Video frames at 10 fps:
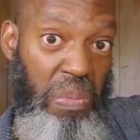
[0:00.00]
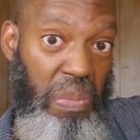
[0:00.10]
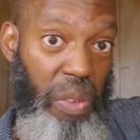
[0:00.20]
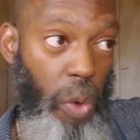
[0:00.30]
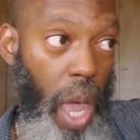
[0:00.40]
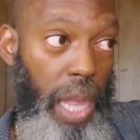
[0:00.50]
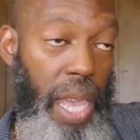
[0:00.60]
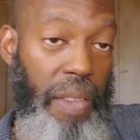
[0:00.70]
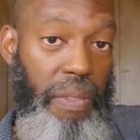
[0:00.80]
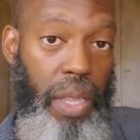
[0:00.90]
before I
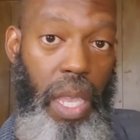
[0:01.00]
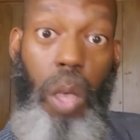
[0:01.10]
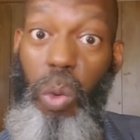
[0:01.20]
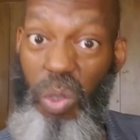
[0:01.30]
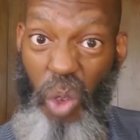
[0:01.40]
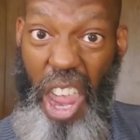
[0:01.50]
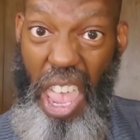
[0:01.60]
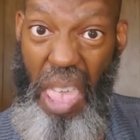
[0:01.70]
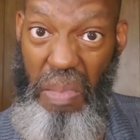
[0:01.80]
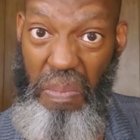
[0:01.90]
left, it was
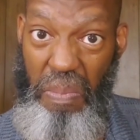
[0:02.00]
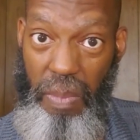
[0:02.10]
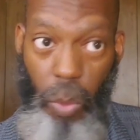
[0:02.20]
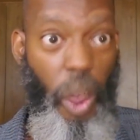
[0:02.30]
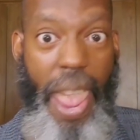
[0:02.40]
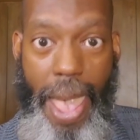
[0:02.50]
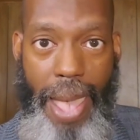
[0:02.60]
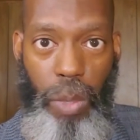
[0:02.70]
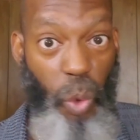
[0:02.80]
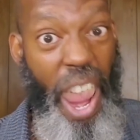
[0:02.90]
red.
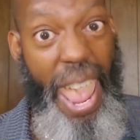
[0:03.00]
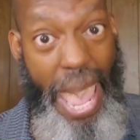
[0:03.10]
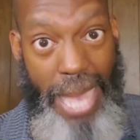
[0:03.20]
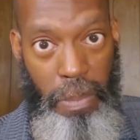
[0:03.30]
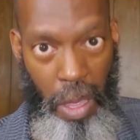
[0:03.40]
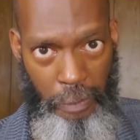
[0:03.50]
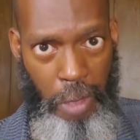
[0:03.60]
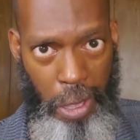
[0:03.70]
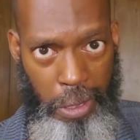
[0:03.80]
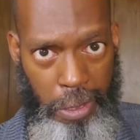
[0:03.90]
Red, red,
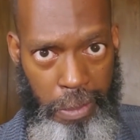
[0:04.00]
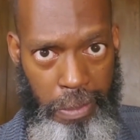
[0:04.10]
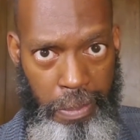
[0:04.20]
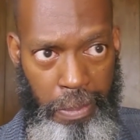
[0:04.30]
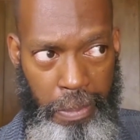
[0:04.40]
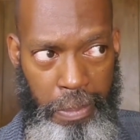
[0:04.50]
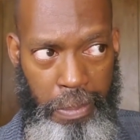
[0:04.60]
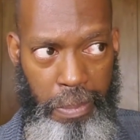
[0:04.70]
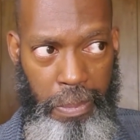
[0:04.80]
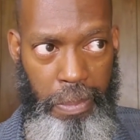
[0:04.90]
motherfuckers. God
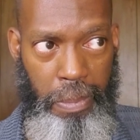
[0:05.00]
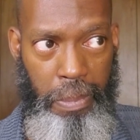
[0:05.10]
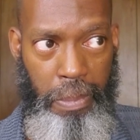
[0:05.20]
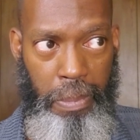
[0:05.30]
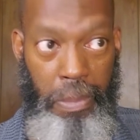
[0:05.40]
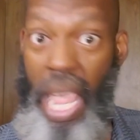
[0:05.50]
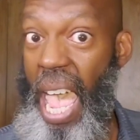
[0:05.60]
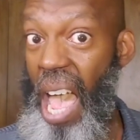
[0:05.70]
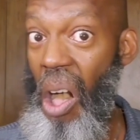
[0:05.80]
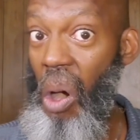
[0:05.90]
damn.
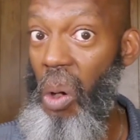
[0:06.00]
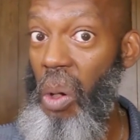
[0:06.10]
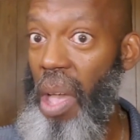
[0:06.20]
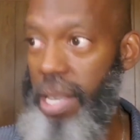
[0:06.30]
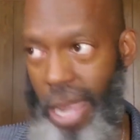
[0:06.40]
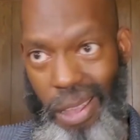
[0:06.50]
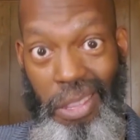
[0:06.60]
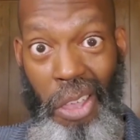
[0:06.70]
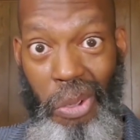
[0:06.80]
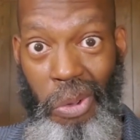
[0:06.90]
Now, as y'all
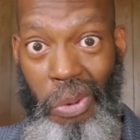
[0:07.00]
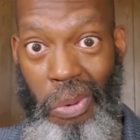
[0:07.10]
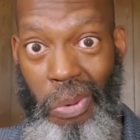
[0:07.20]
know,